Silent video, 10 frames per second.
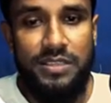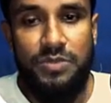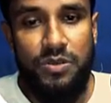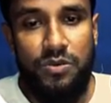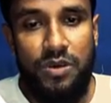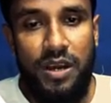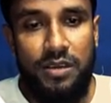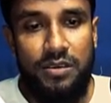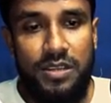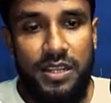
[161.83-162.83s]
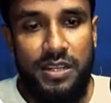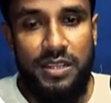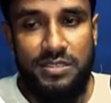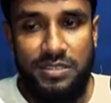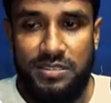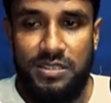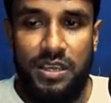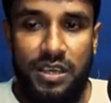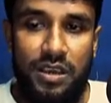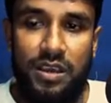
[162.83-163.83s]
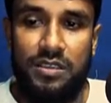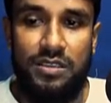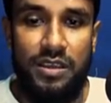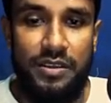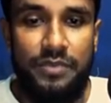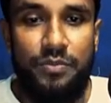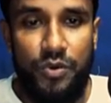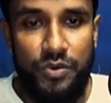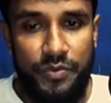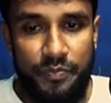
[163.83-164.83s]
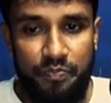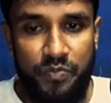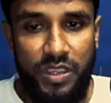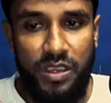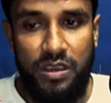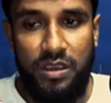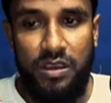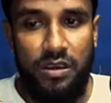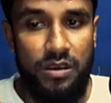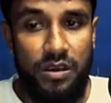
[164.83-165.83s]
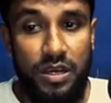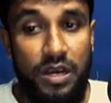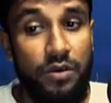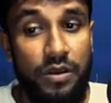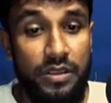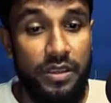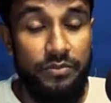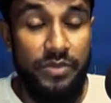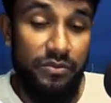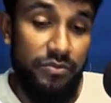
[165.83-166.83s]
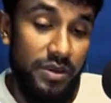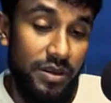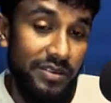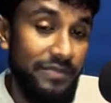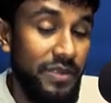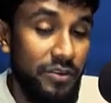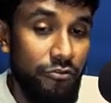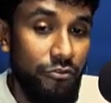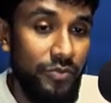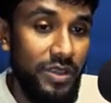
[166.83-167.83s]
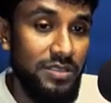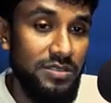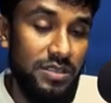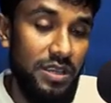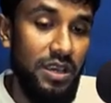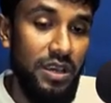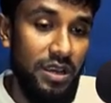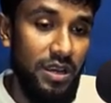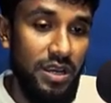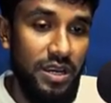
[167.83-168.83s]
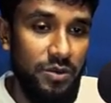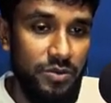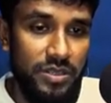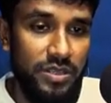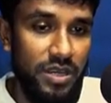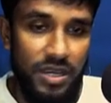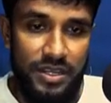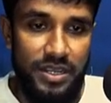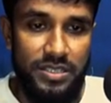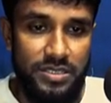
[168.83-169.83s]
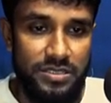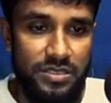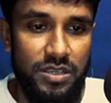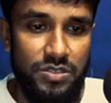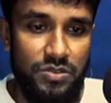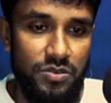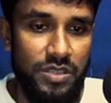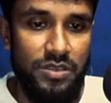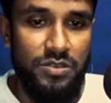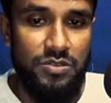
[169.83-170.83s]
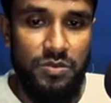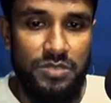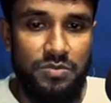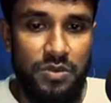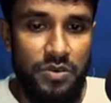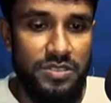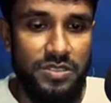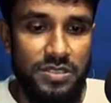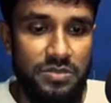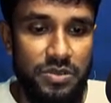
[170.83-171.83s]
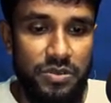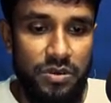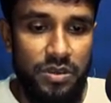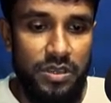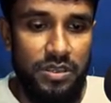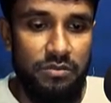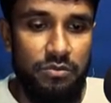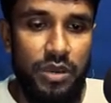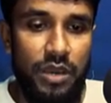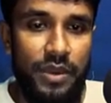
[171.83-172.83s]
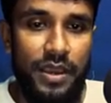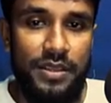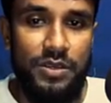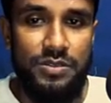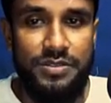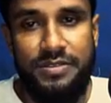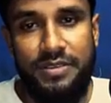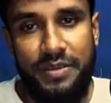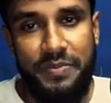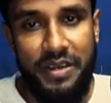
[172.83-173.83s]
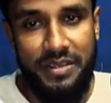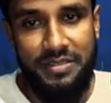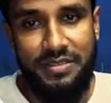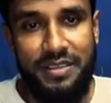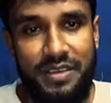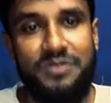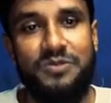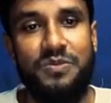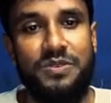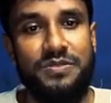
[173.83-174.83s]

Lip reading: video I will analyze the report, our campaign performance. I will analyze it. So thank you so much for watching this video. If you have any questions, let me ask. Thank you so much.